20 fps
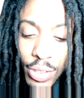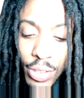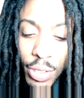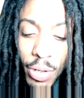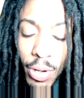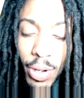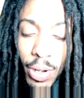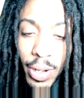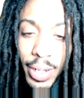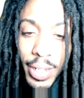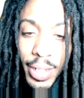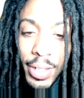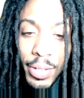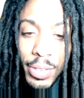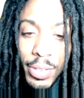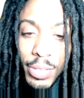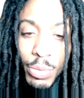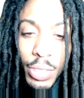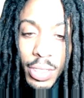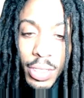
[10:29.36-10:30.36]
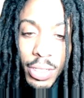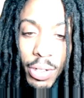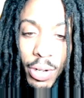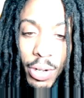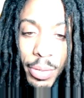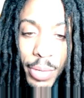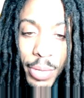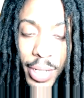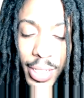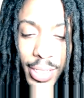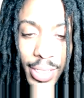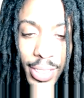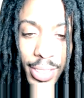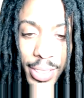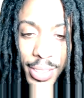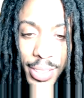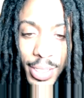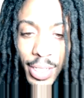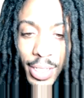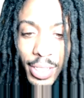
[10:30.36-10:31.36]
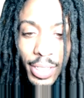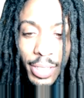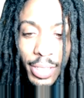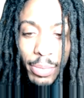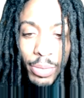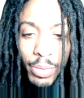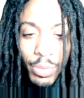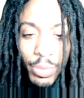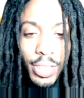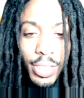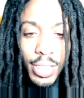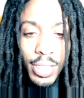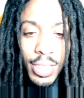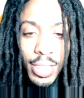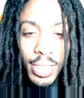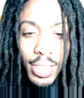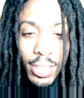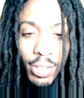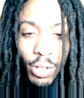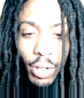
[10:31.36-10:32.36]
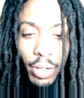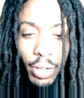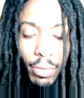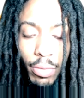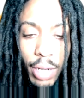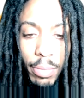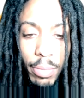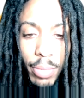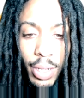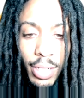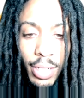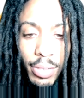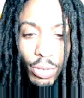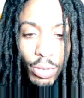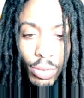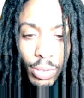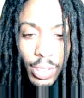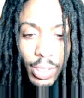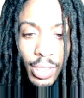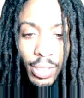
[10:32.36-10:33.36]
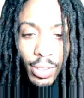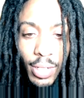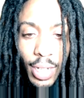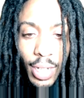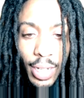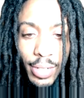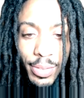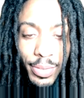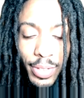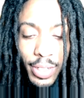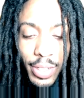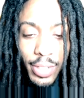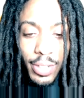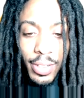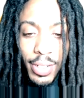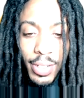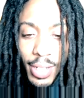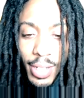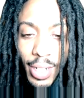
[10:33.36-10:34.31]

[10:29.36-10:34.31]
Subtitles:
Tory. With Tory, we ain't seen that shit, but we just seen Tory rock bottom Saweetie on the elevator.